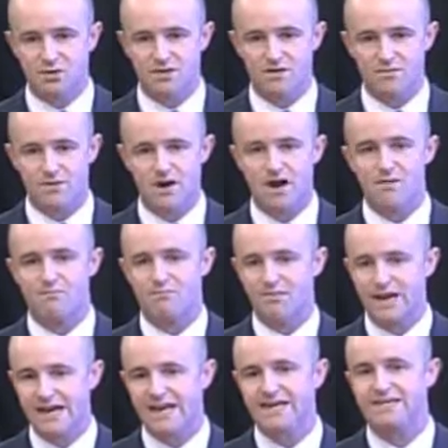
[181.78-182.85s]
that we are
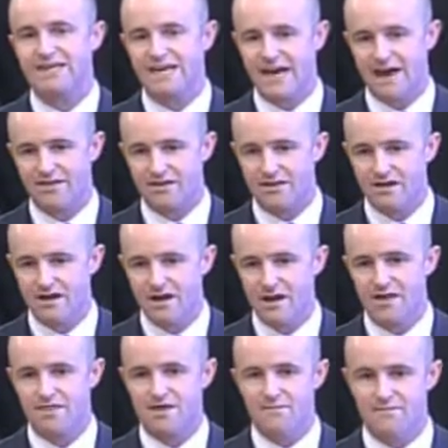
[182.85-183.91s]
bringing together
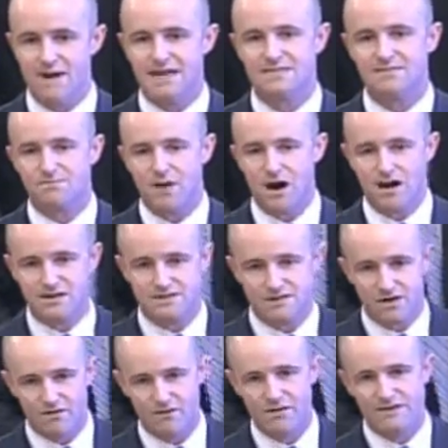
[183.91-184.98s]
the best parts
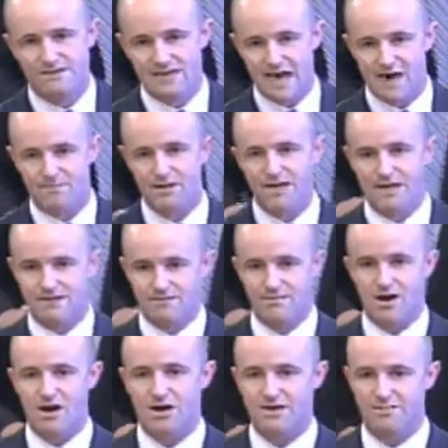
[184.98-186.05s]
of what is happening in the
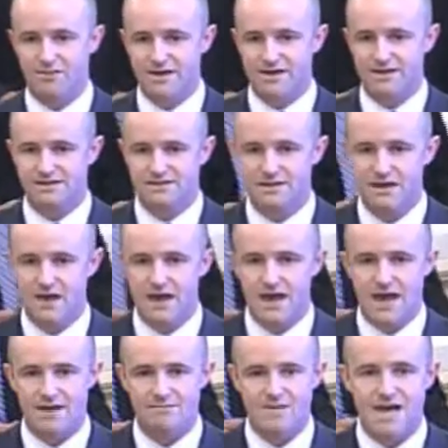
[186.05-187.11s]
marketplace
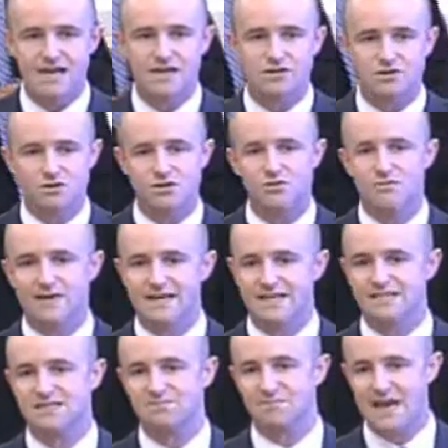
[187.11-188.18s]
and making sure that we
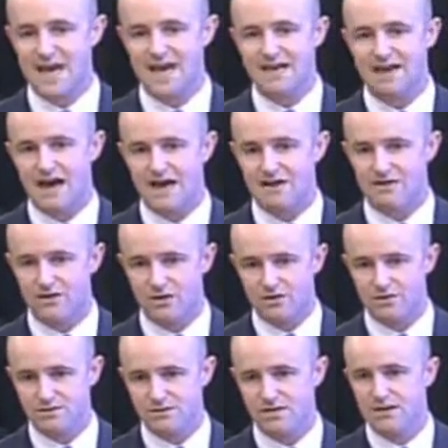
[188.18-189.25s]
expand on
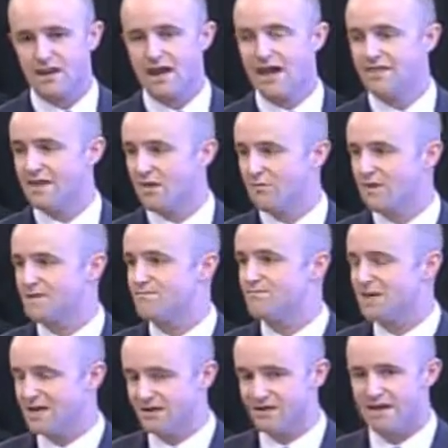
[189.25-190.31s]
those and that we
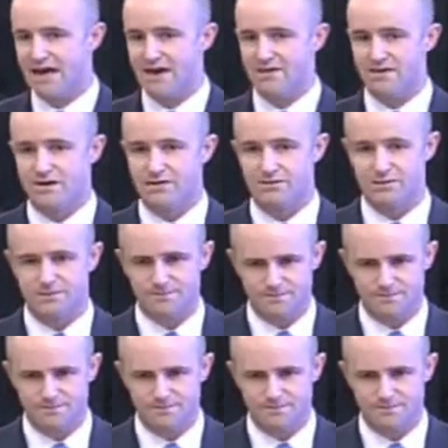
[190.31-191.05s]
build on those.